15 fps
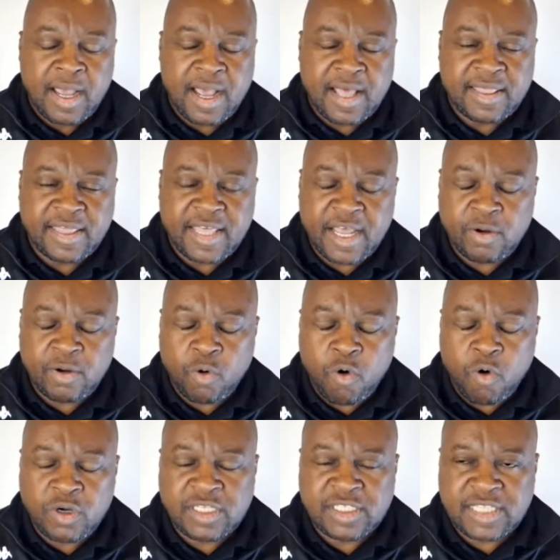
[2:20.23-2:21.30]
And then
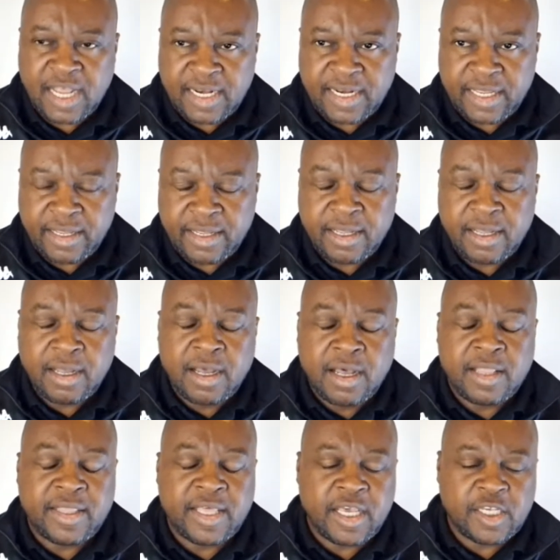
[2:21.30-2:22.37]
on Sunday,
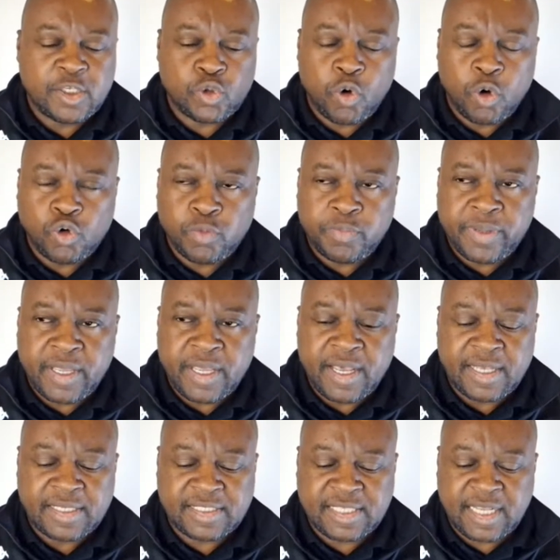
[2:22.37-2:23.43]
there is going to be
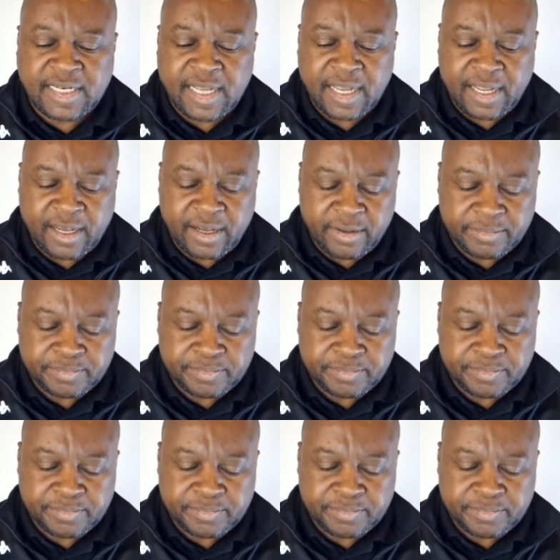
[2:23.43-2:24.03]
a SADC,